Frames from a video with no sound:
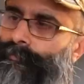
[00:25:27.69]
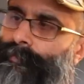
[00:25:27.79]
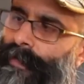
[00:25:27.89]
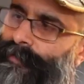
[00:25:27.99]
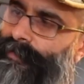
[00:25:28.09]

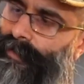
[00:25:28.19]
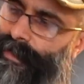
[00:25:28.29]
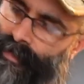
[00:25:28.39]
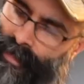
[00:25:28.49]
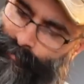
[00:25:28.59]
bouncing the
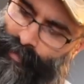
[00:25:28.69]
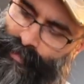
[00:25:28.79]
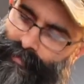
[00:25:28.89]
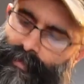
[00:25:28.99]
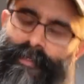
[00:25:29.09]
light up, you
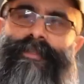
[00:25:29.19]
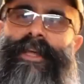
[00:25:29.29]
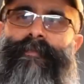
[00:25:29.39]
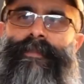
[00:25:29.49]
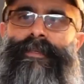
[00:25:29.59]
can just
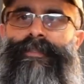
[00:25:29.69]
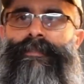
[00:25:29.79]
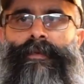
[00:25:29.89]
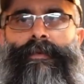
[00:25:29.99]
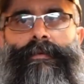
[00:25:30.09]
have this
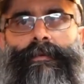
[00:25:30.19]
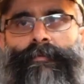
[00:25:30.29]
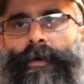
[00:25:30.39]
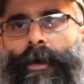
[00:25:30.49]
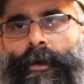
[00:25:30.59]

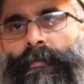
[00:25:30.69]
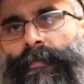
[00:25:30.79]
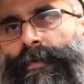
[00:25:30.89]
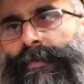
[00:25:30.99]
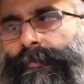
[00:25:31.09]
fire off
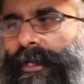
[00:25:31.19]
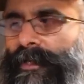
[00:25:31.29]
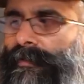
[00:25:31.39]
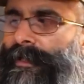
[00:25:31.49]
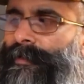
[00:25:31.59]
for some
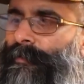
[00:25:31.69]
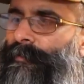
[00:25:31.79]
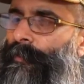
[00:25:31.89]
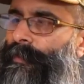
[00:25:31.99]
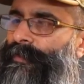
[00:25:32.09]
catch lights, or of
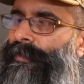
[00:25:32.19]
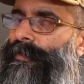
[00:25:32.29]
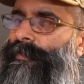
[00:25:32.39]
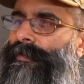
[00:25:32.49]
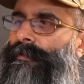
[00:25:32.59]
course you can
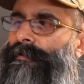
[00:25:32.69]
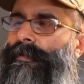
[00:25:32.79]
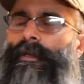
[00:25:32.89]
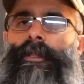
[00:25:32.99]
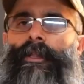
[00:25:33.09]
use the
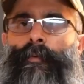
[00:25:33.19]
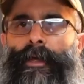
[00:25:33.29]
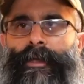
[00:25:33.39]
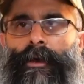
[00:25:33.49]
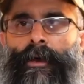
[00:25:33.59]

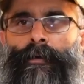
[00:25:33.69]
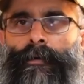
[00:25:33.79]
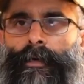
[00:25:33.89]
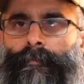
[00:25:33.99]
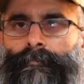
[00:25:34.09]
white card,
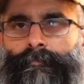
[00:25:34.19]
or